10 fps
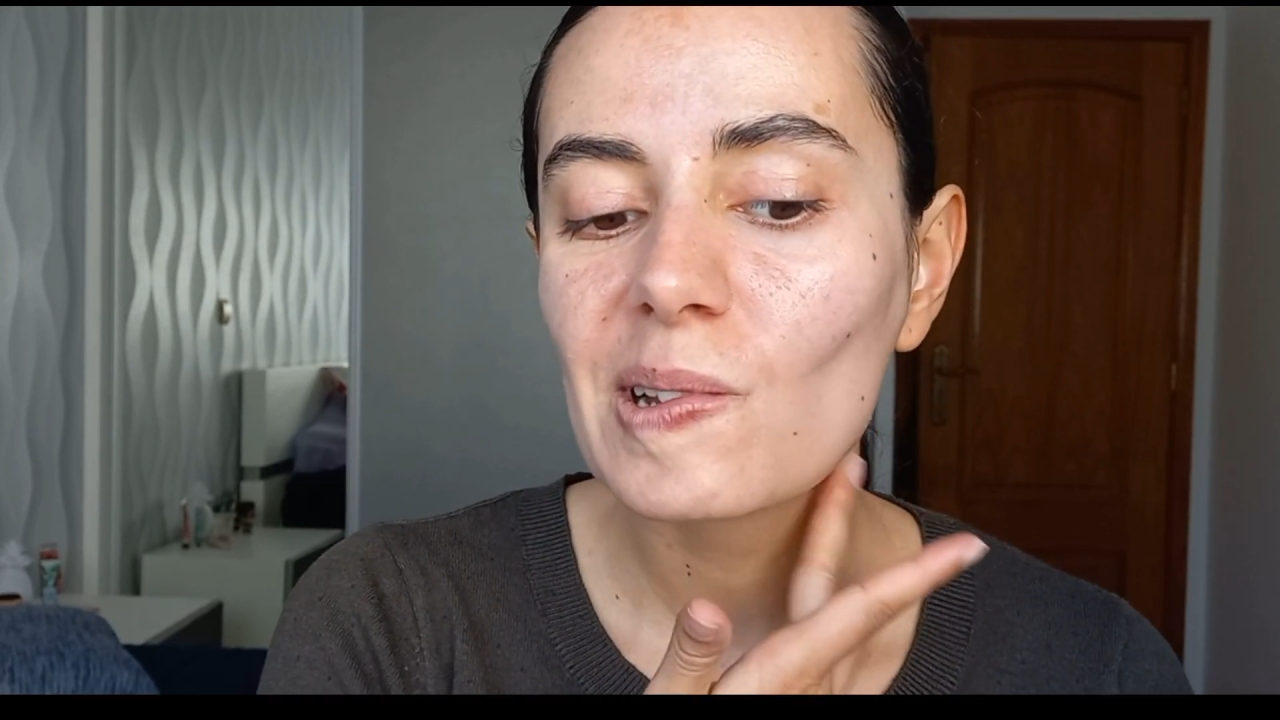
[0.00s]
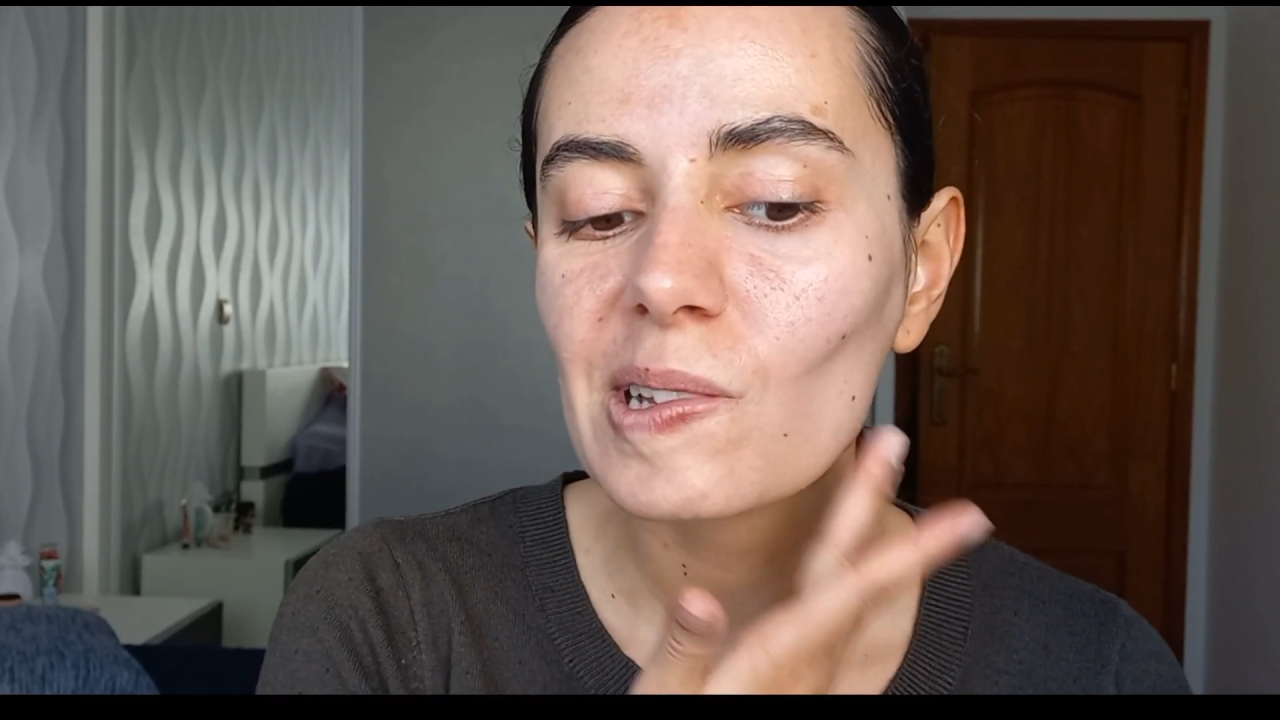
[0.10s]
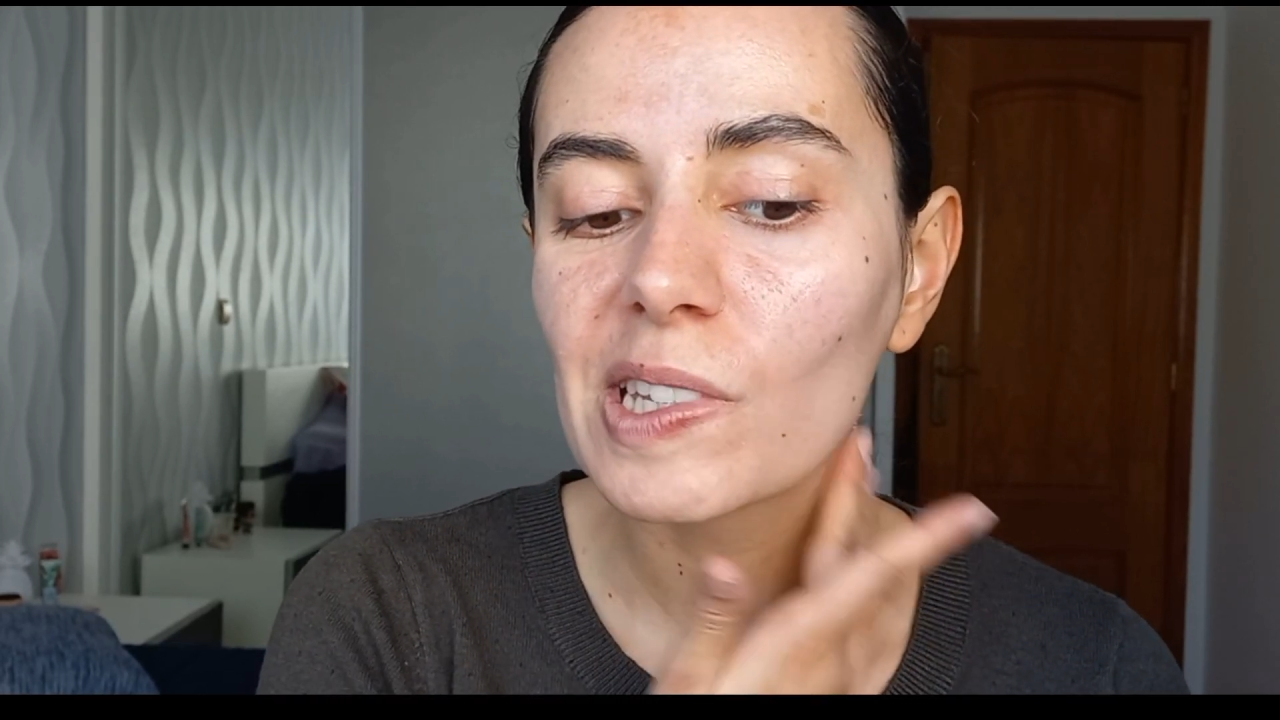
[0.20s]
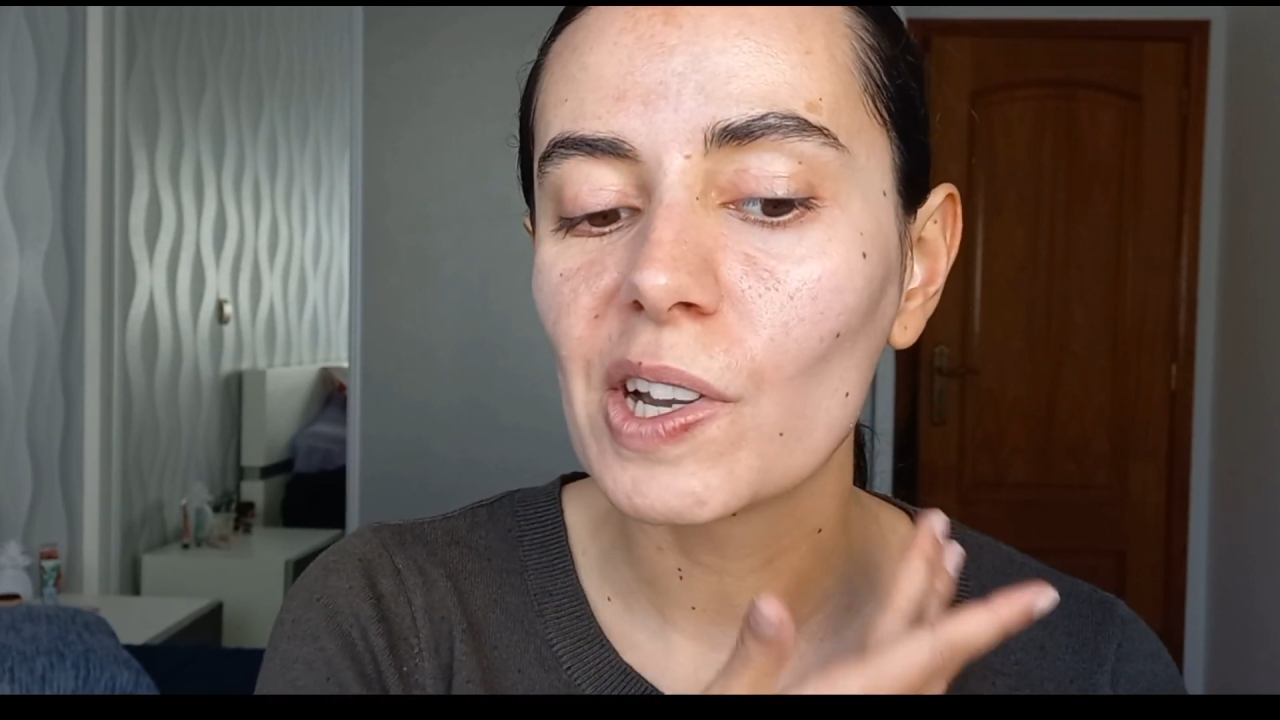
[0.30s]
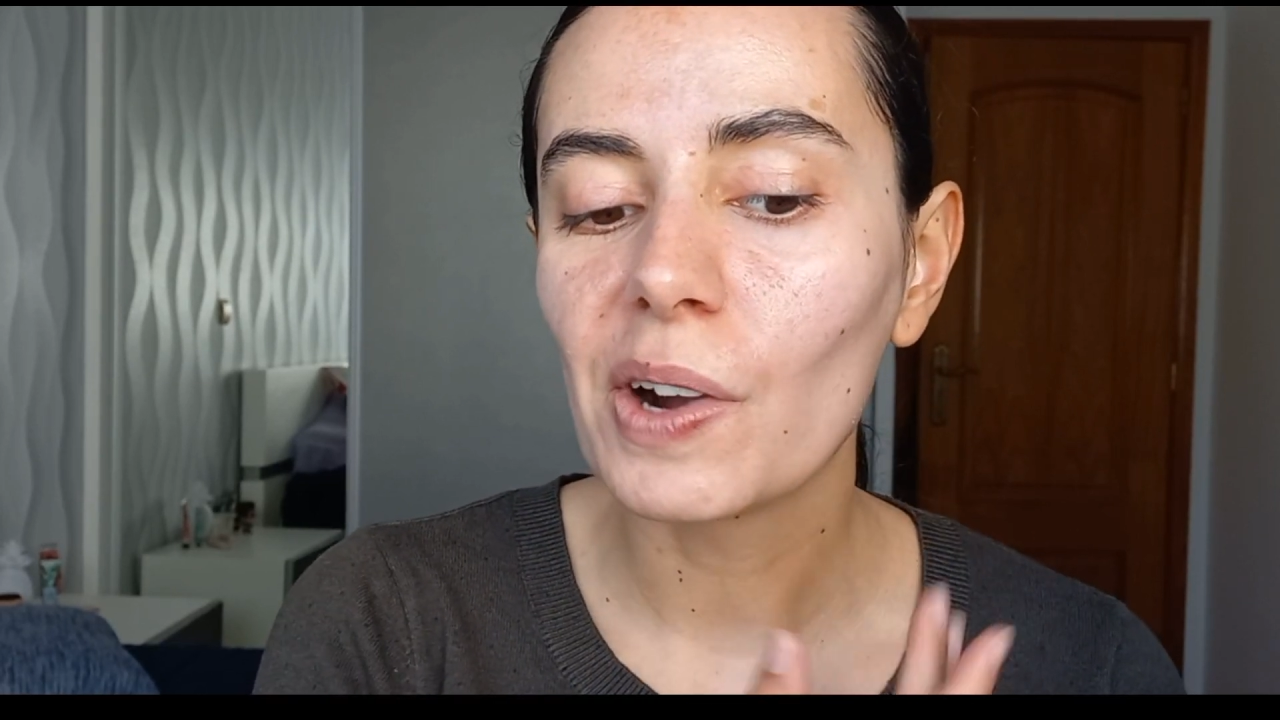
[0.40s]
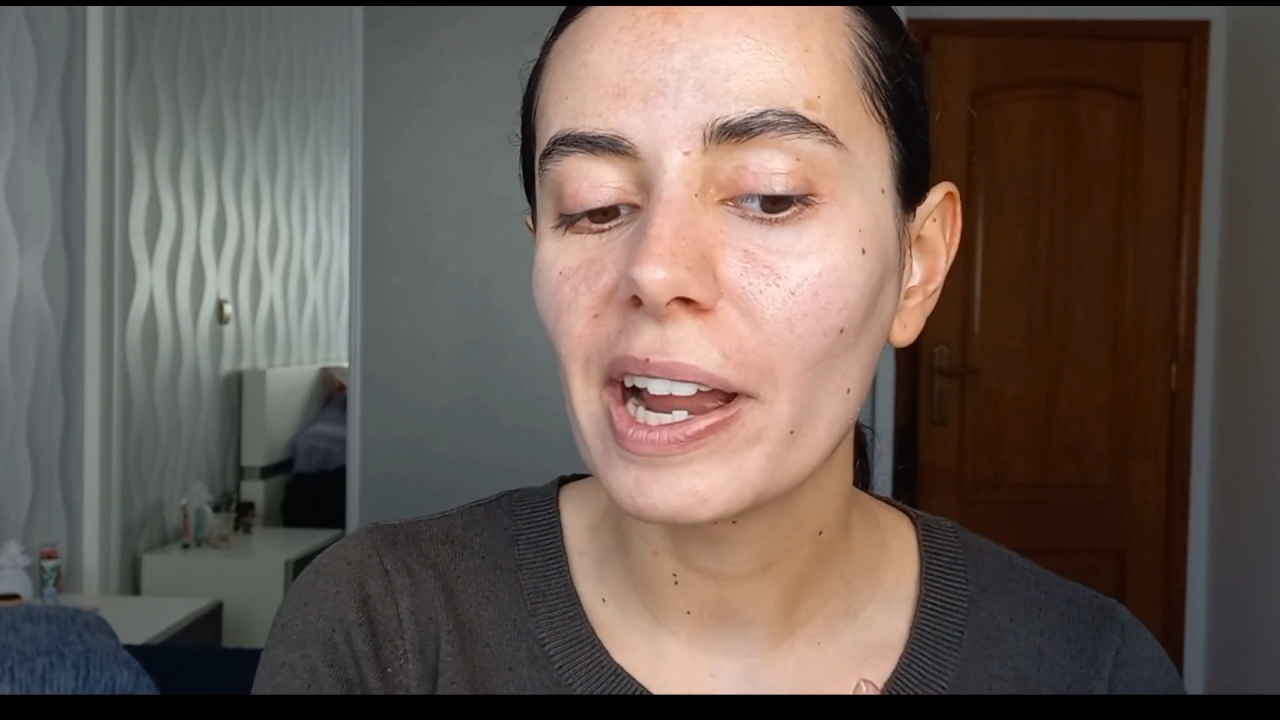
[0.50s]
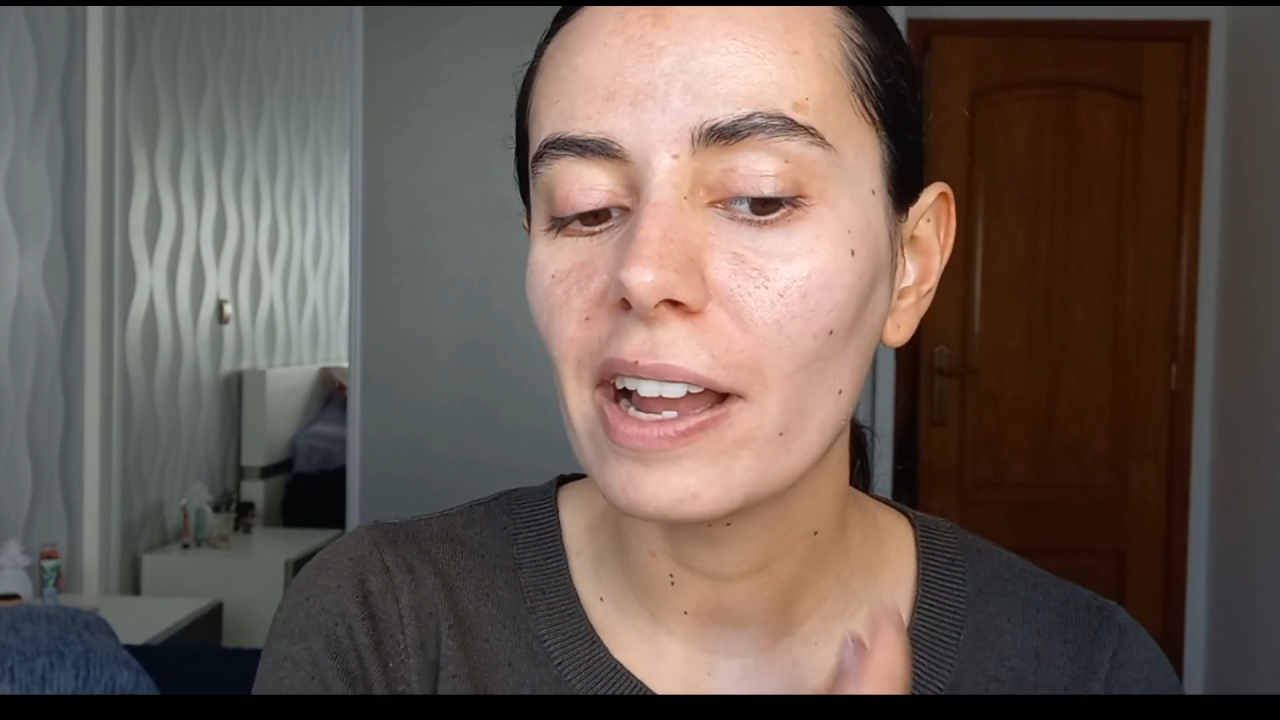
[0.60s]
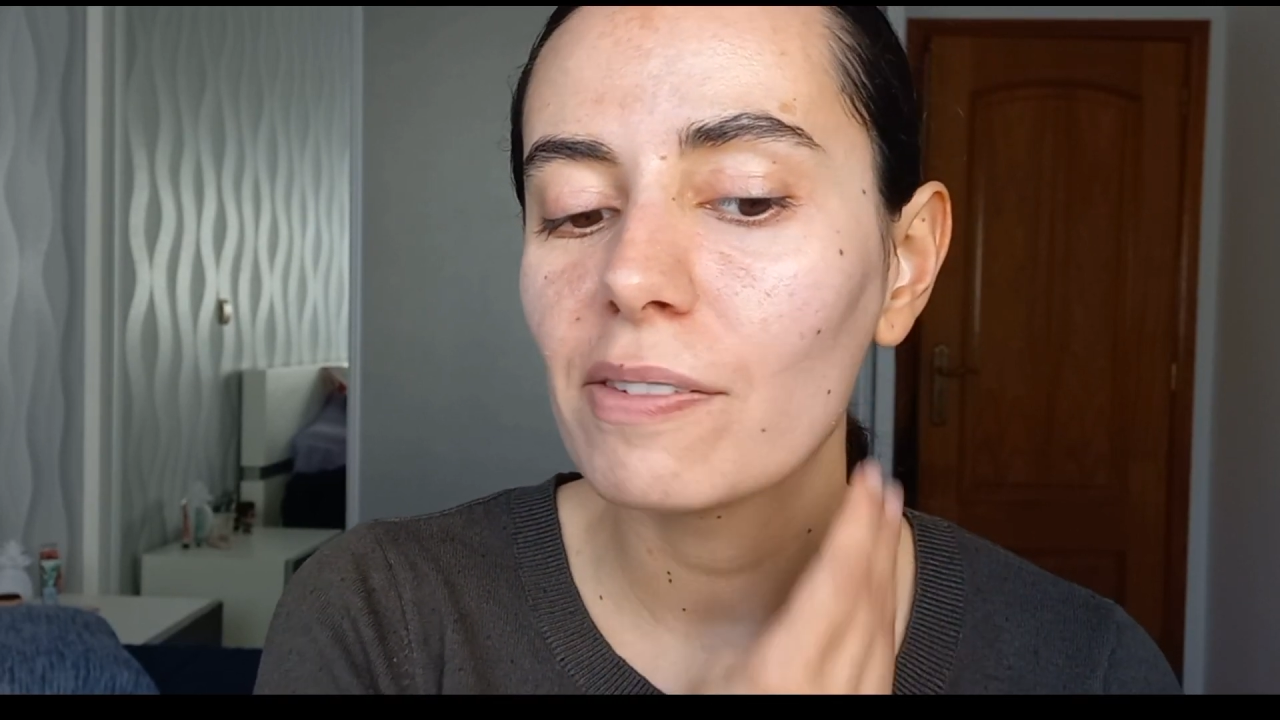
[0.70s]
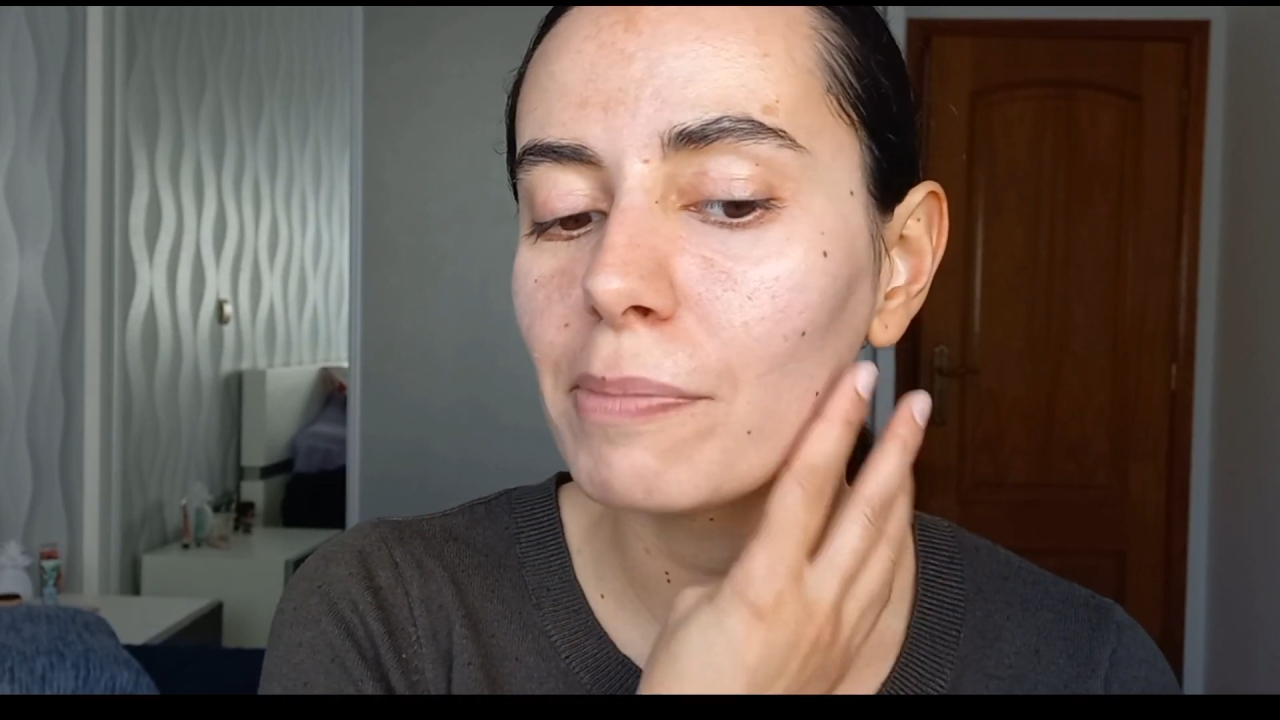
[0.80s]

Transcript: So I have